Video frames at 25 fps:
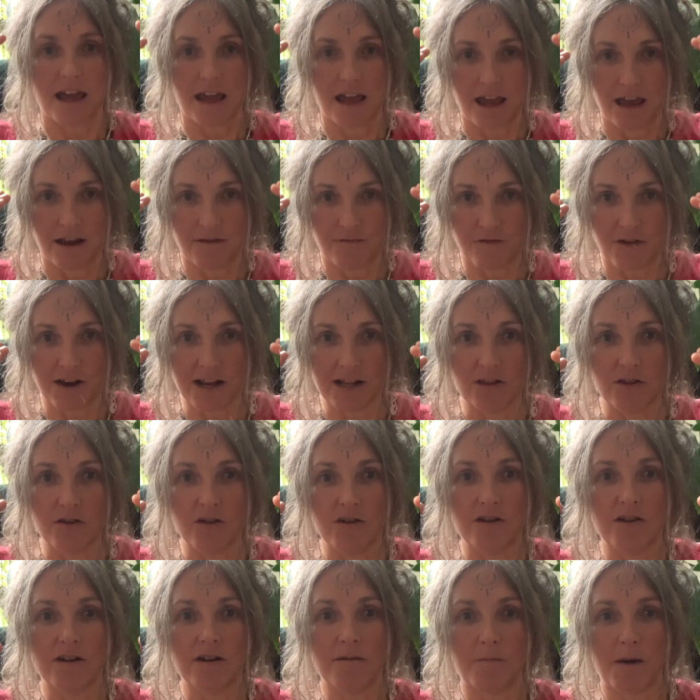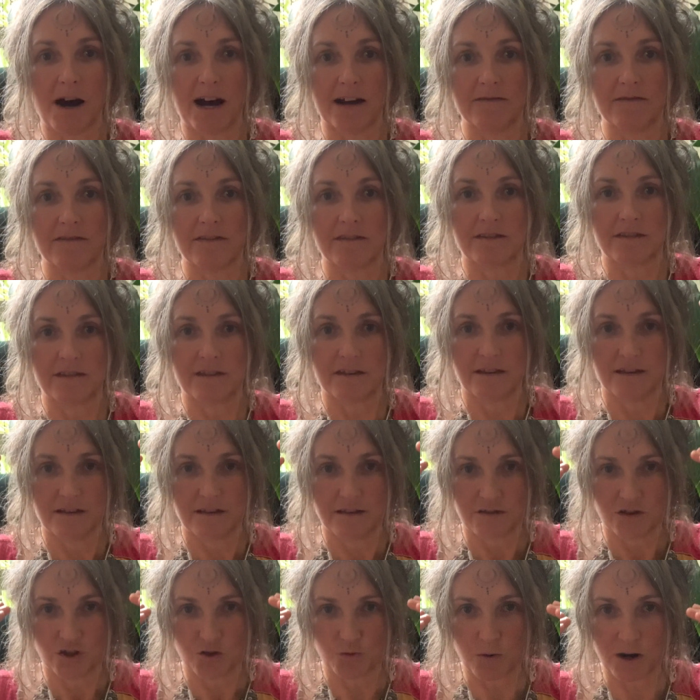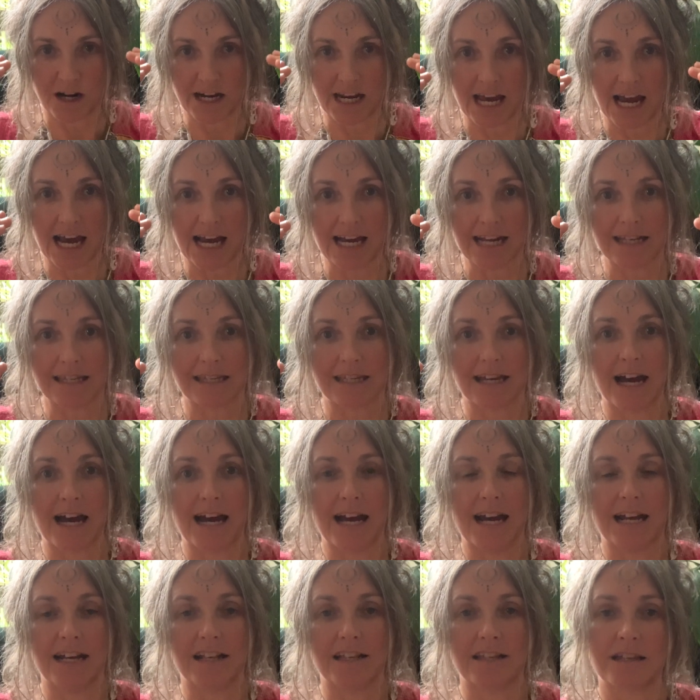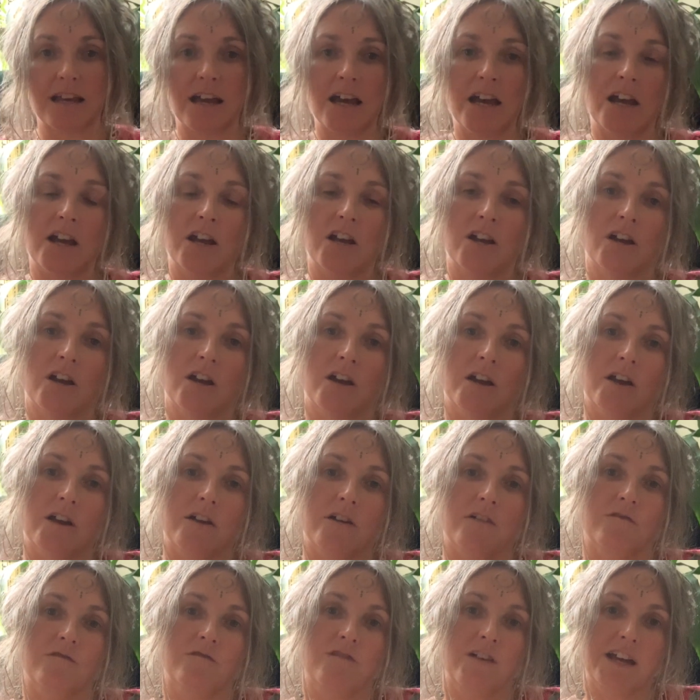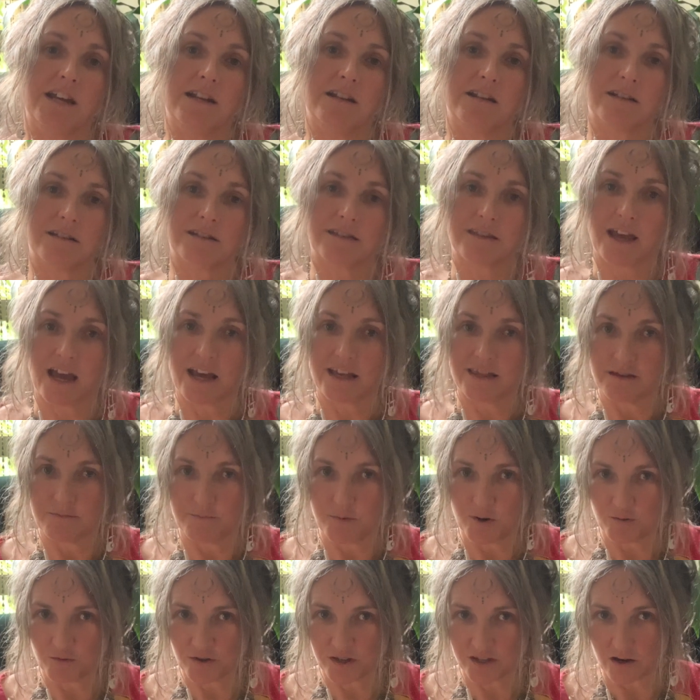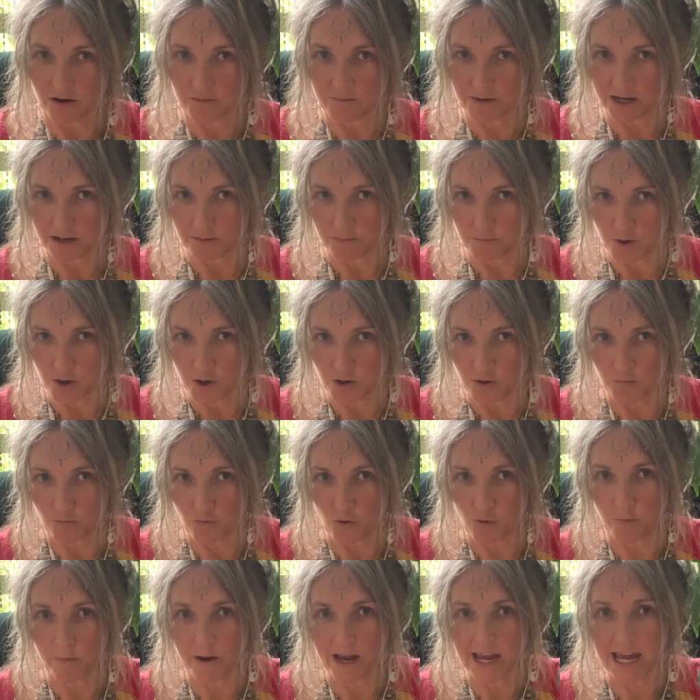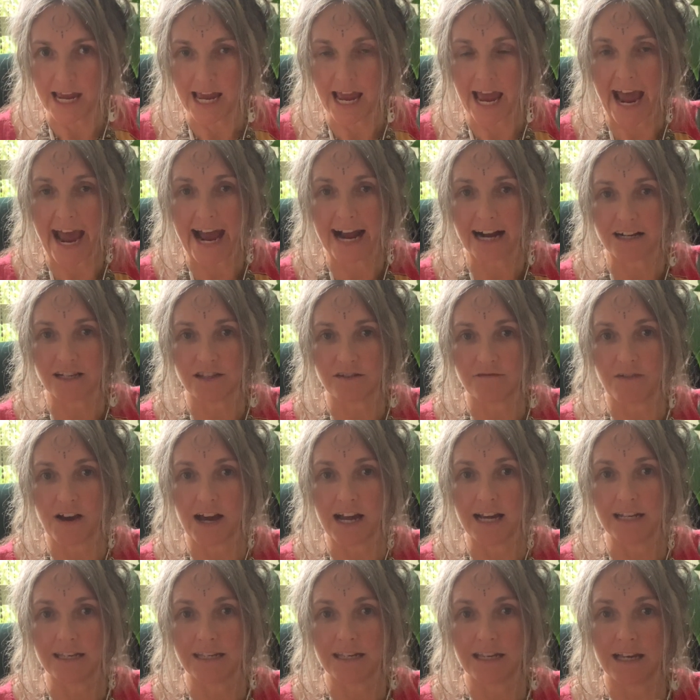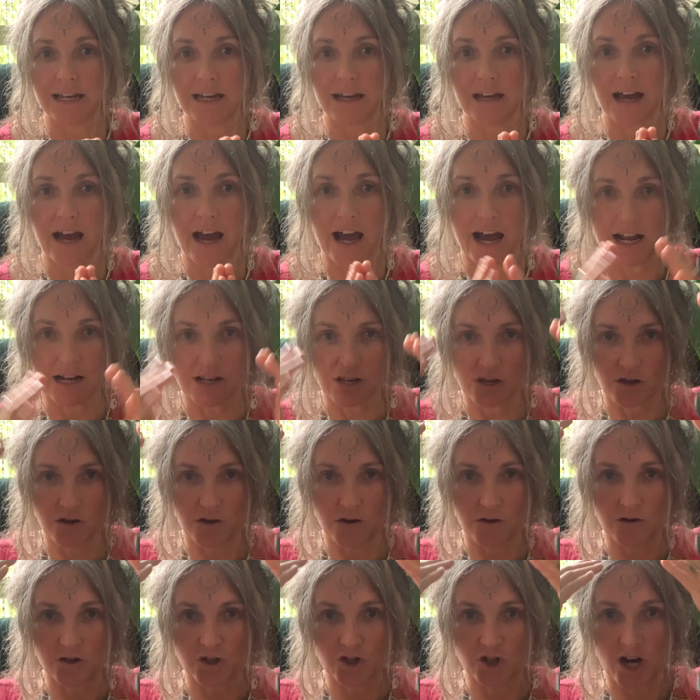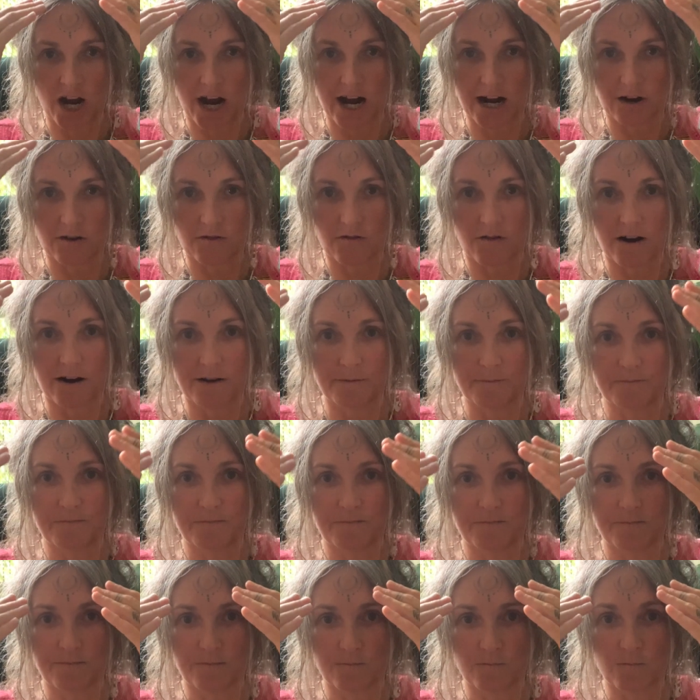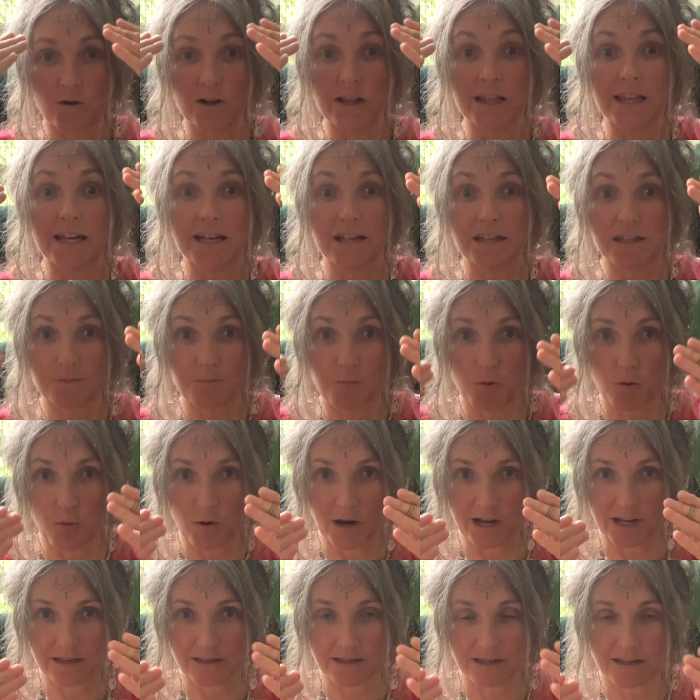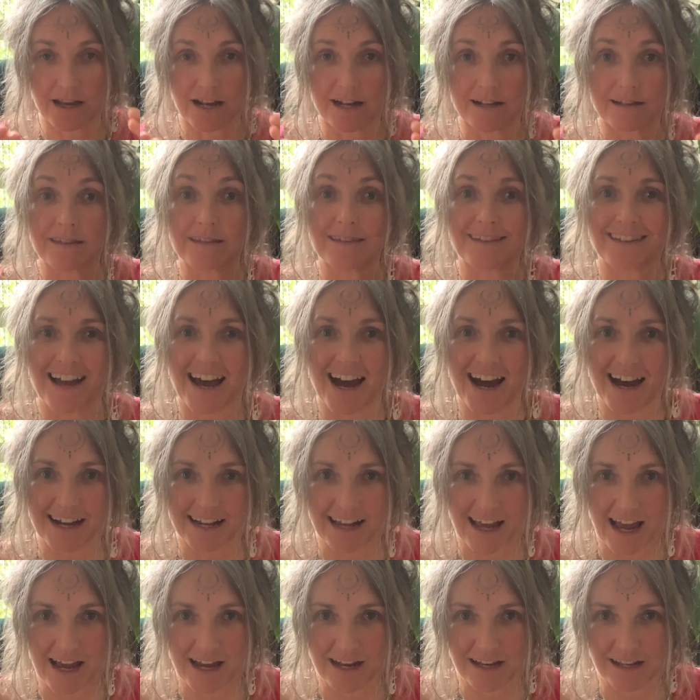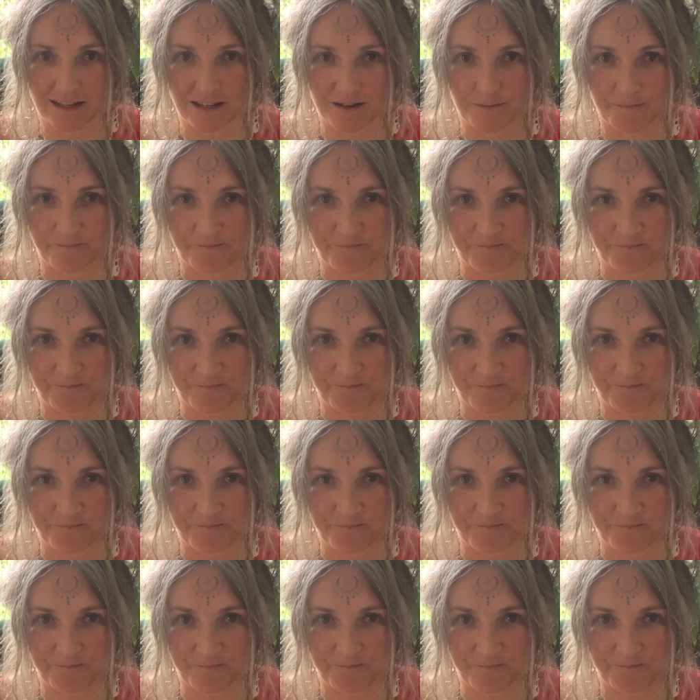every lunar month, 28 days, Venus and the balsamic moon will be activating a new chakra release point, a stargate.